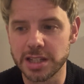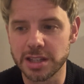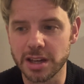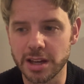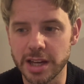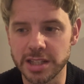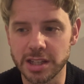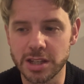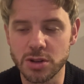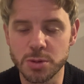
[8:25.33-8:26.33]
a
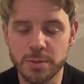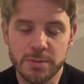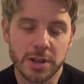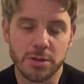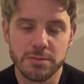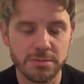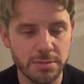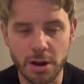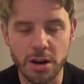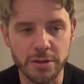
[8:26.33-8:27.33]
huge
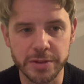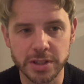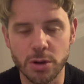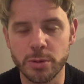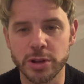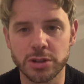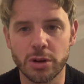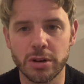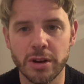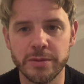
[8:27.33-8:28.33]
part of this whole
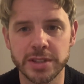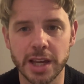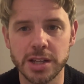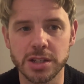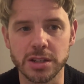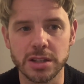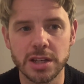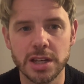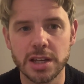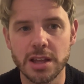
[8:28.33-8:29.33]
Postecoglou conversation,
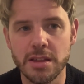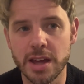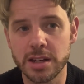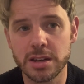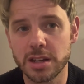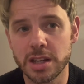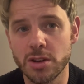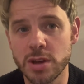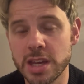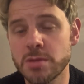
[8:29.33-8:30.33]
then
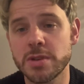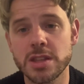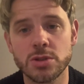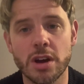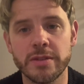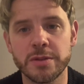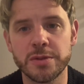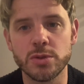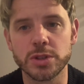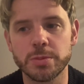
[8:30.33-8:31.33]
he can be the driving
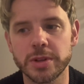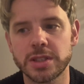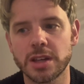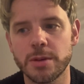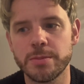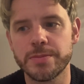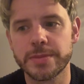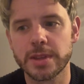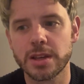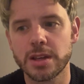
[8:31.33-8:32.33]
force. But I
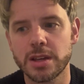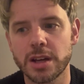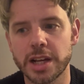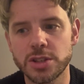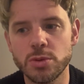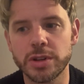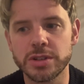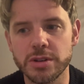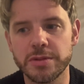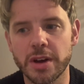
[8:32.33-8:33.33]
do
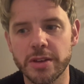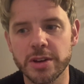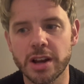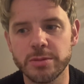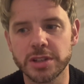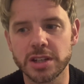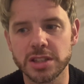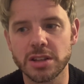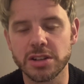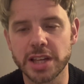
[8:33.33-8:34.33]
wonder if other clubs are going to
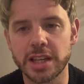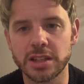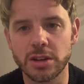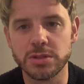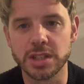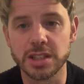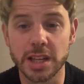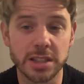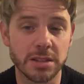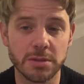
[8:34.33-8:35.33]
start taking notice.
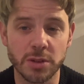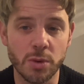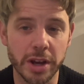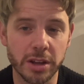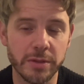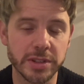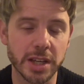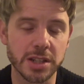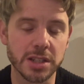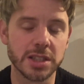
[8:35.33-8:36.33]
There's a wider
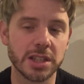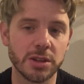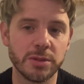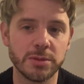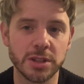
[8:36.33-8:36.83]
conversation to see